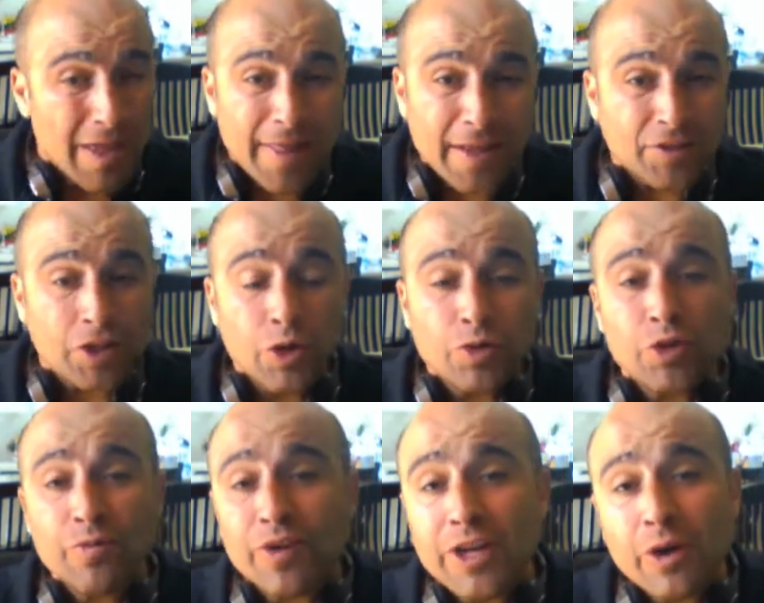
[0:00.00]
That's the
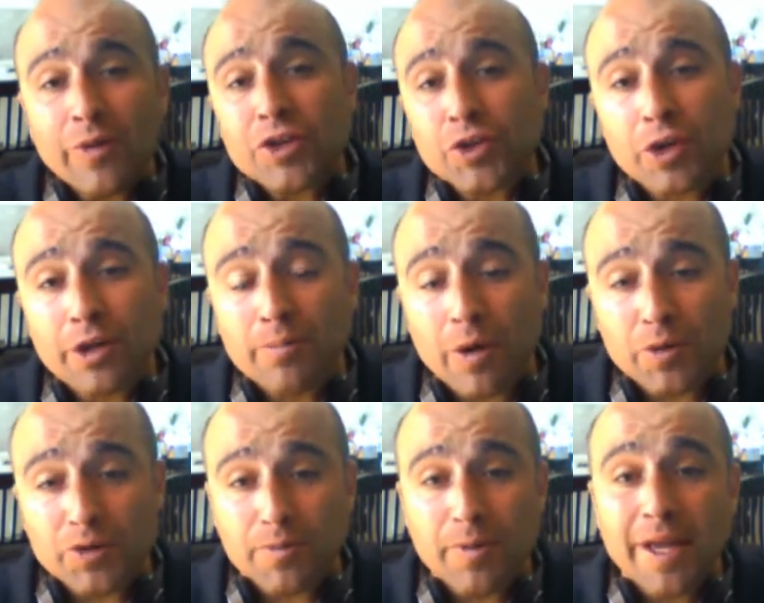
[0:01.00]
YouTube video that you're going to
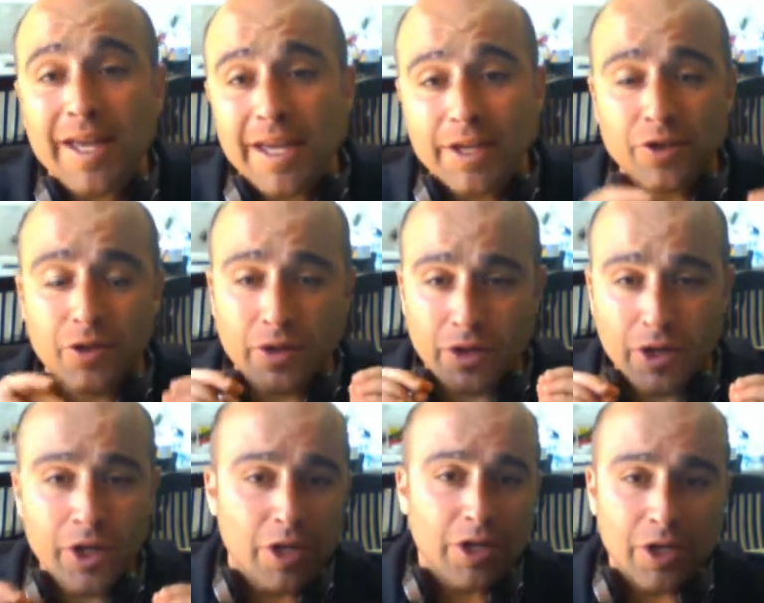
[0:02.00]
post into
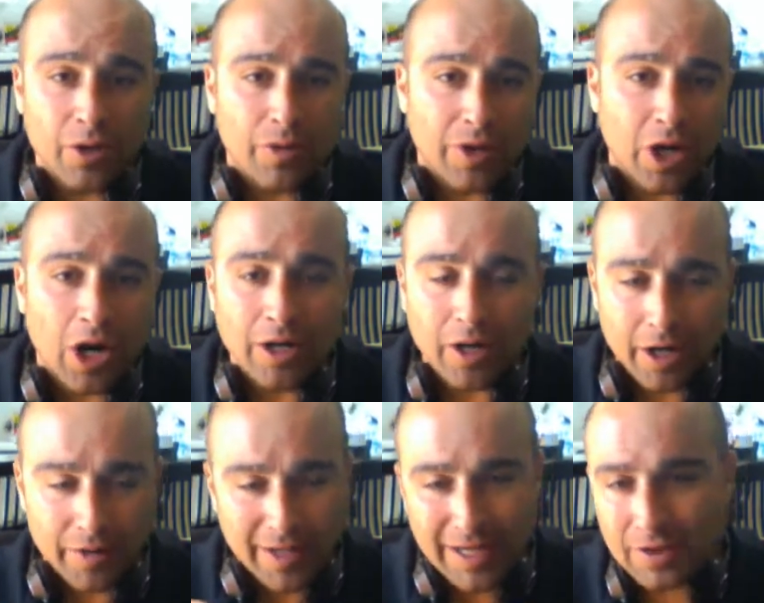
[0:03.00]
the
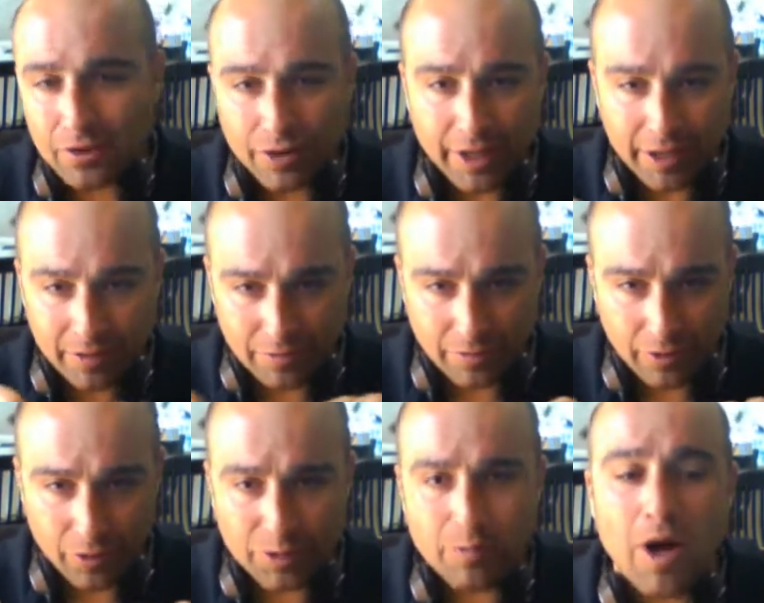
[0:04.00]
the e-learning
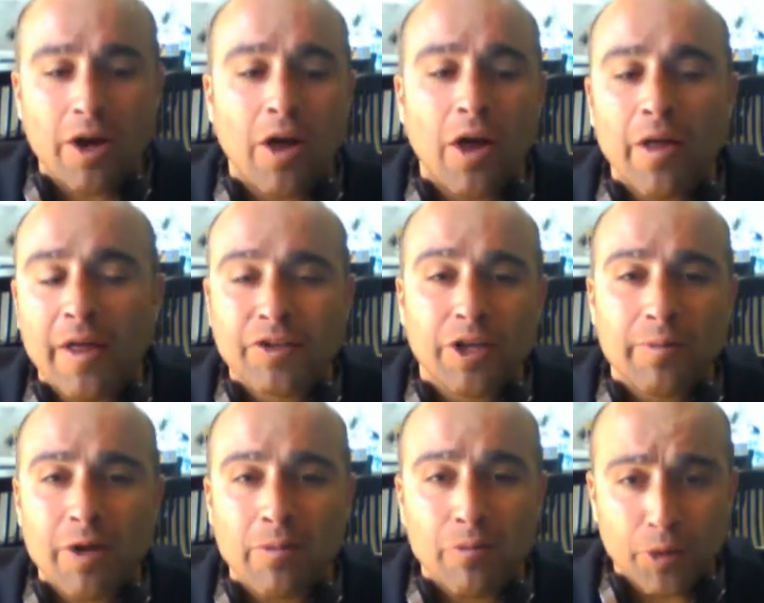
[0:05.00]
little spot that's going to
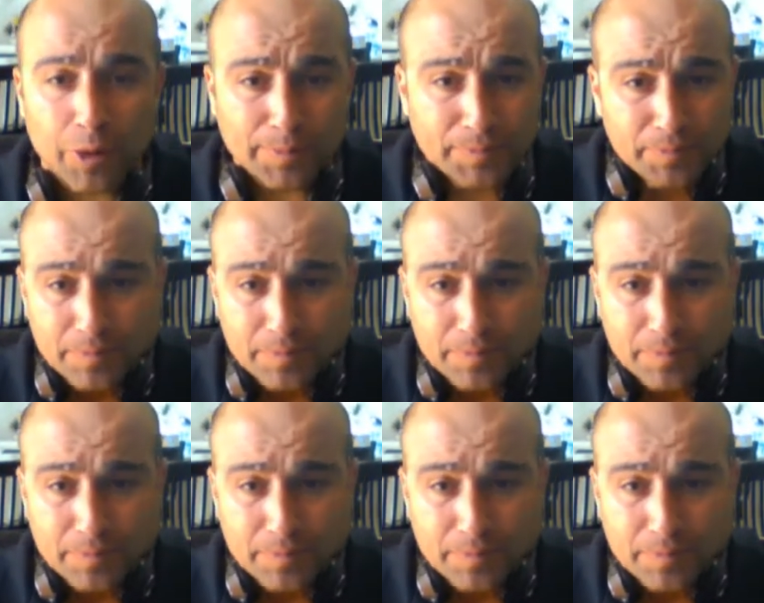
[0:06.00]
be on Moodle.